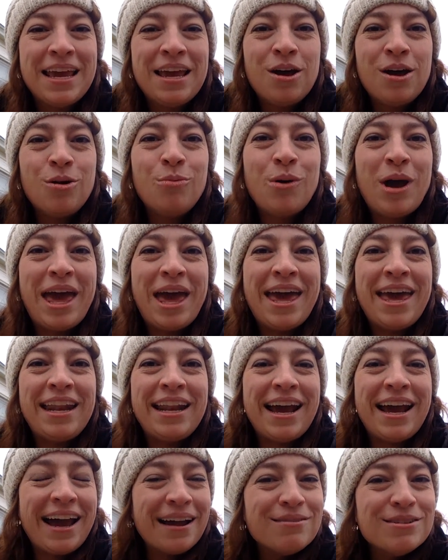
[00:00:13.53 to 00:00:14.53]
when
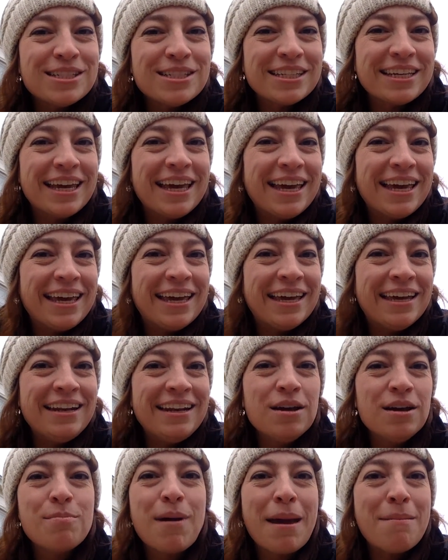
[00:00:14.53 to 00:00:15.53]
I was a kid,
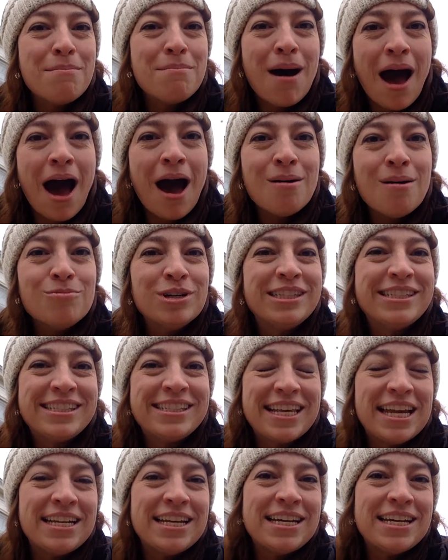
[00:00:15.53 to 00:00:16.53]
my mom would
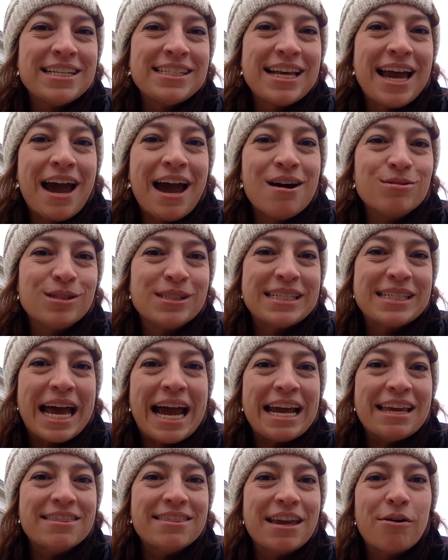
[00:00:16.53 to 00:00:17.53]
send us
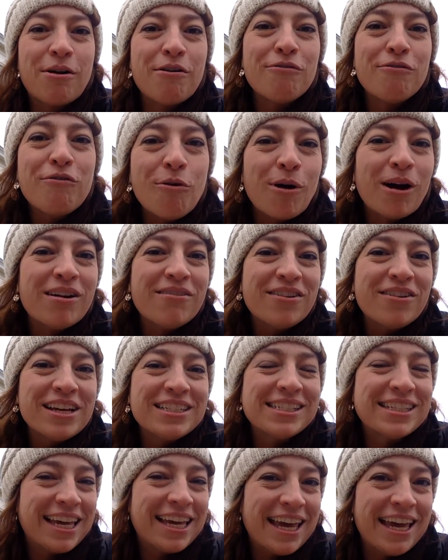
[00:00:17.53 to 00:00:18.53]
outside. There were four of
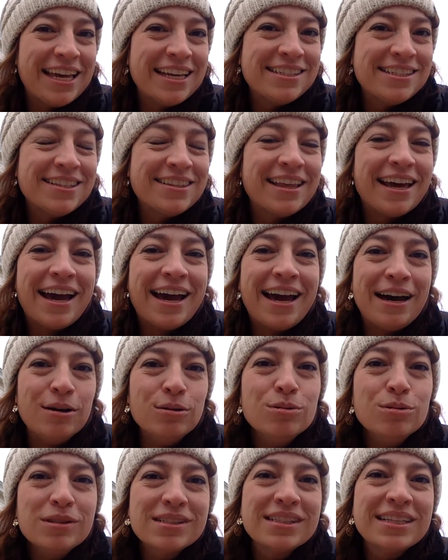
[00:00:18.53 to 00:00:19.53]
us kids in the
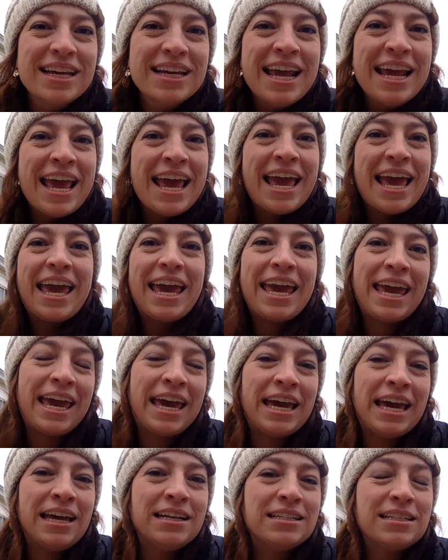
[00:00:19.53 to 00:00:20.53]
house,
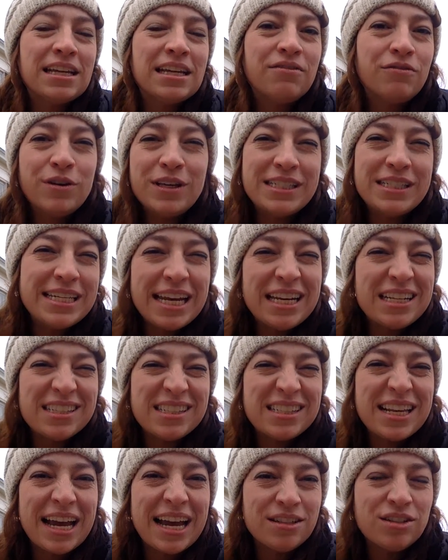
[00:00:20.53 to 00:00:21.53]
and if we stayed
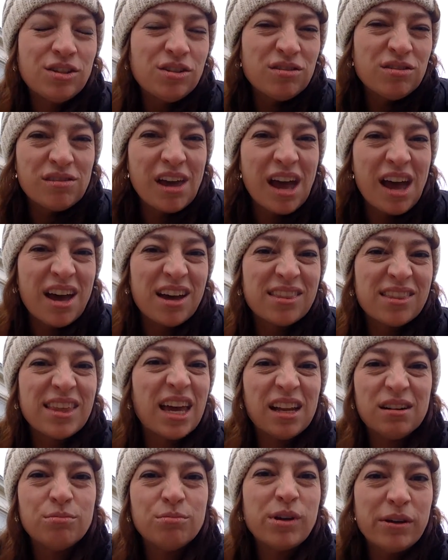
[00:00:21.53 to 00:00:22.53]
inside too long,
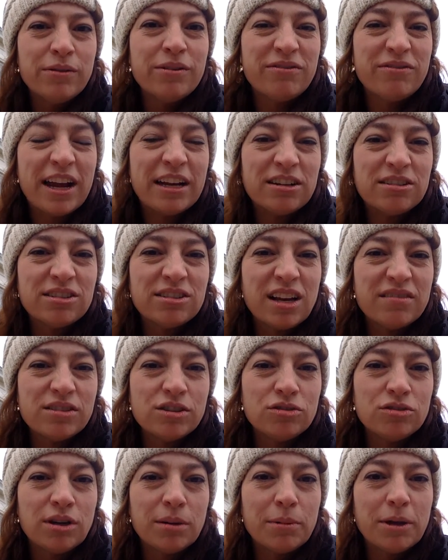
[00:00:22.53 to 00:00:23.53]
then we would find ourselves in
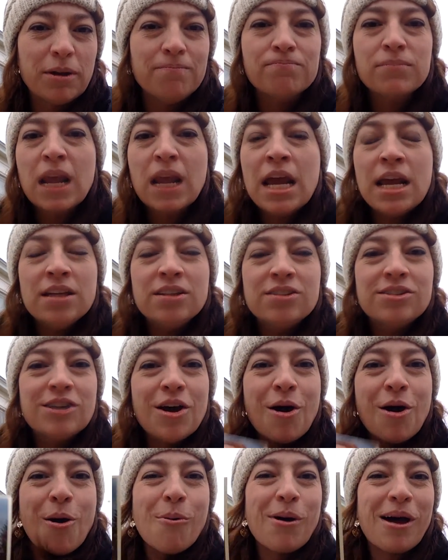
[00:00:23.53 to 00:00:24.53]
trouble.
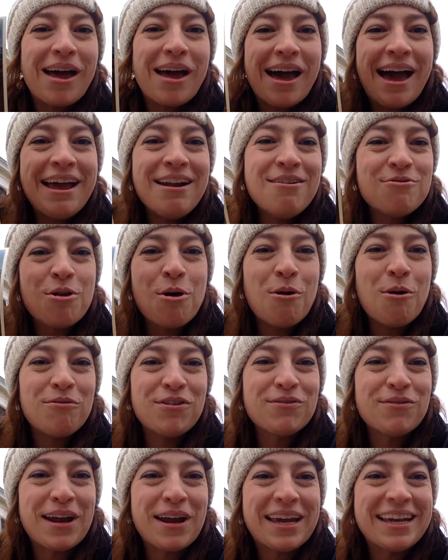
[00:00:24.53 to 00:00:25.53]
So I don't know if
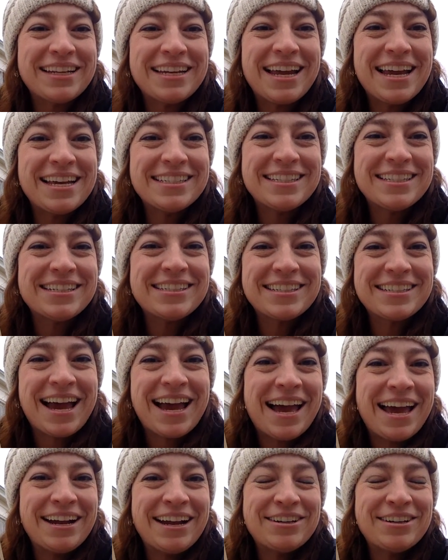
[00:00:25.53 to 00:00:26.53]
you recognize this guy or